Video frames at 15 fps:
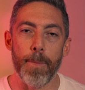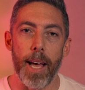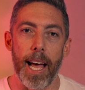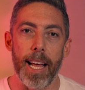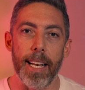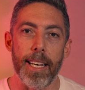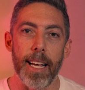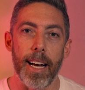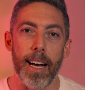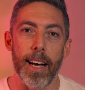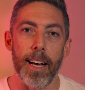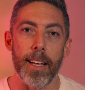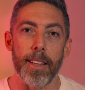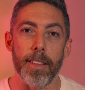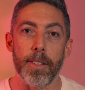And
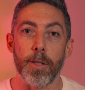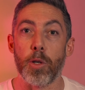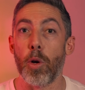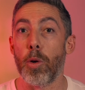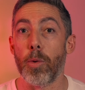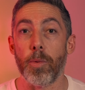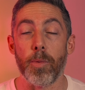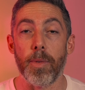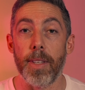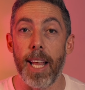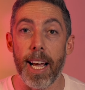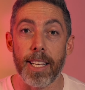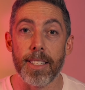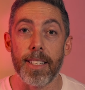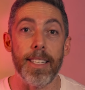so
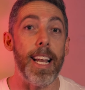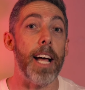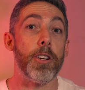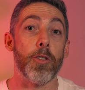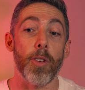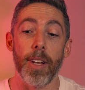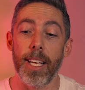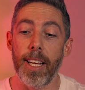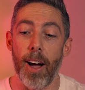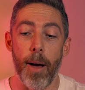next, naturally,